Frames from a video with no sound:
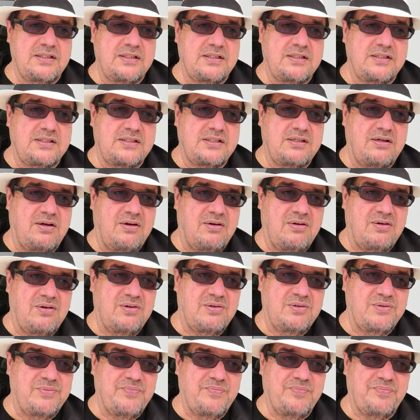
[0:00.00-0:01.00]

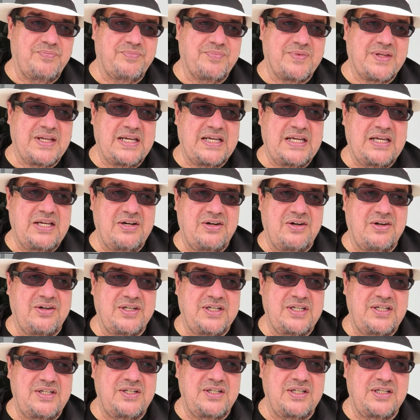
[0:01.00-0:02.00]
So, you know,
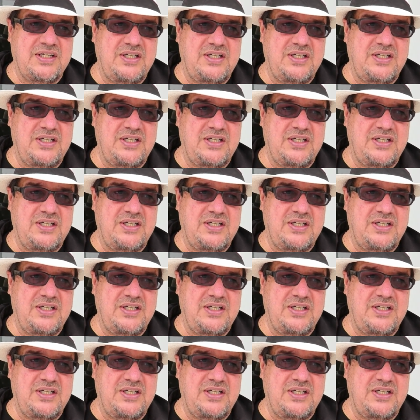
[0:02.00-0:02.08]
you,